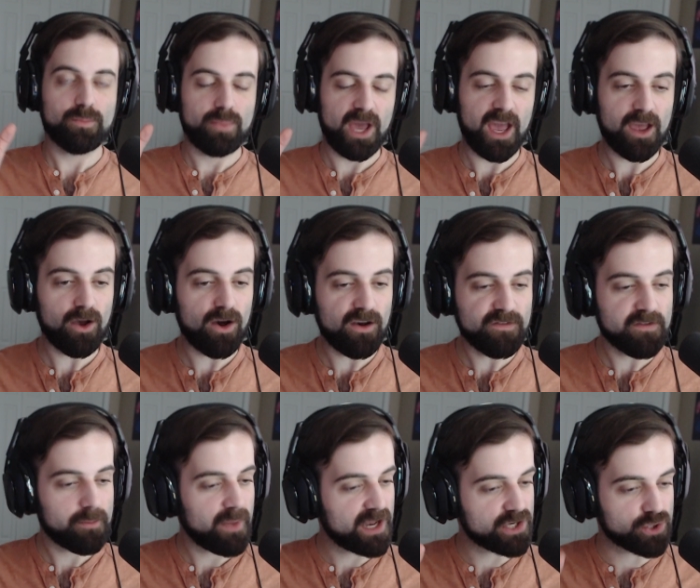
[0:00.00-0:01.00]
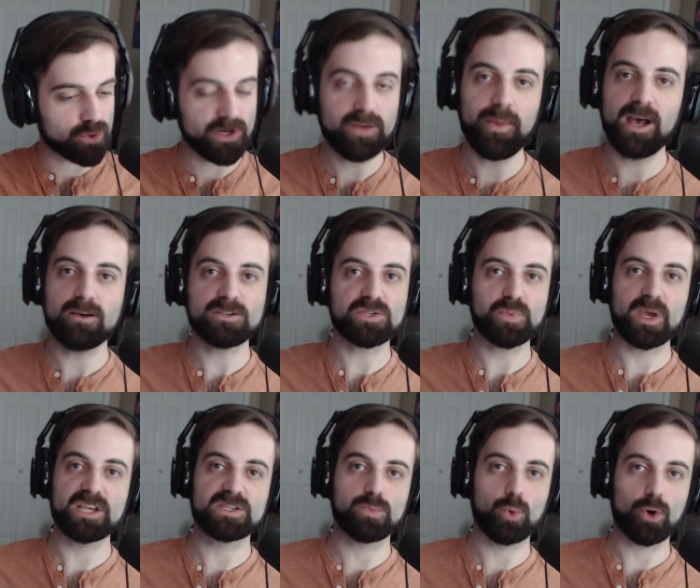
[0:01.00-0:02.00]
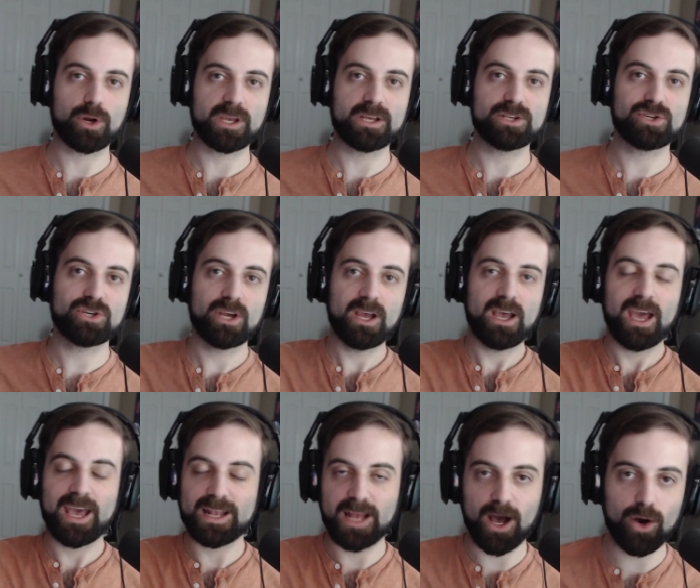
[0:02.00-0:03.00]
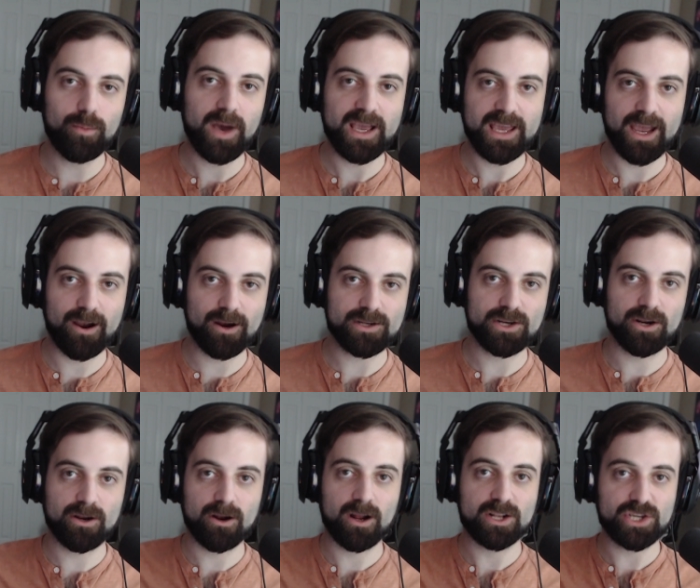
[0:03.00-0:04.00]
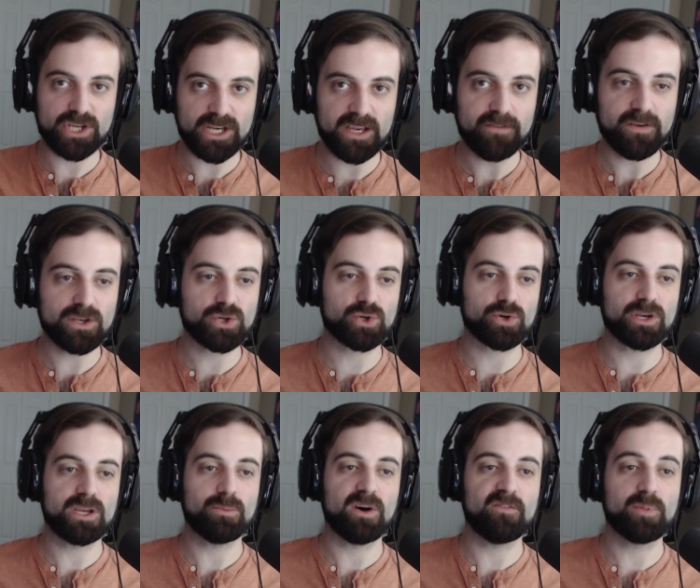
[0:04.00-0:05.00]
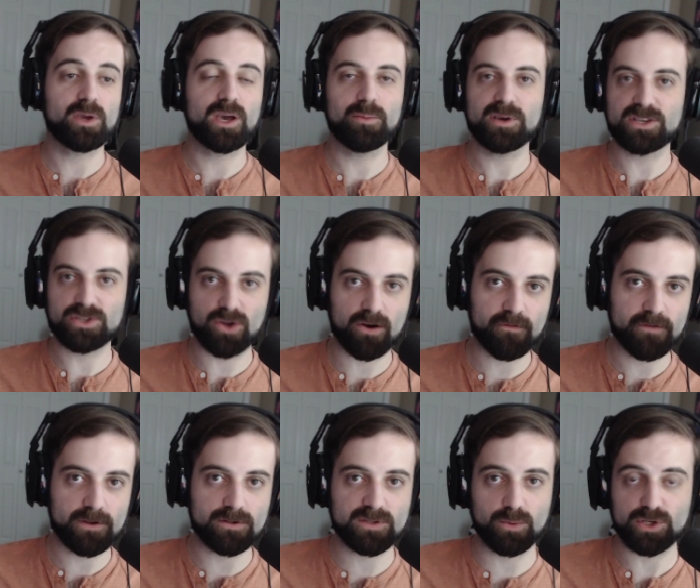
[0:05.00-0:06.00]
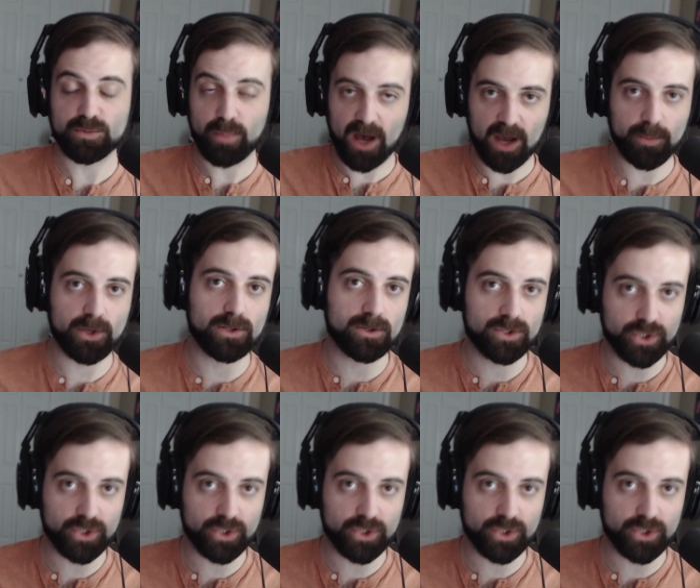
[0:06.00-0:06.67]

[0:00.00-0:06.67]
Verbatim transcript: pay off my Dreamhouse Space mortgage, and help my character achieve his dream of becoming Starfield's most popular